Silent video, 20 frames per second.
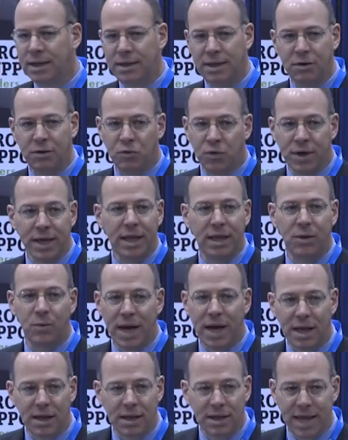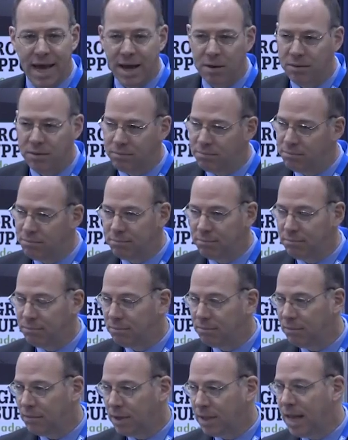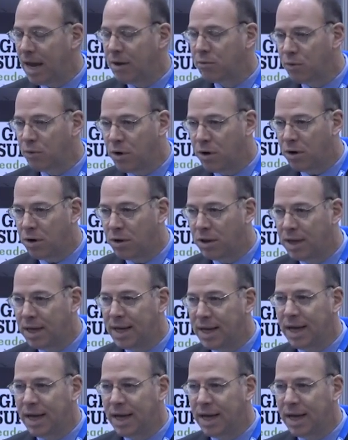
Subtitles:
did really well in that role,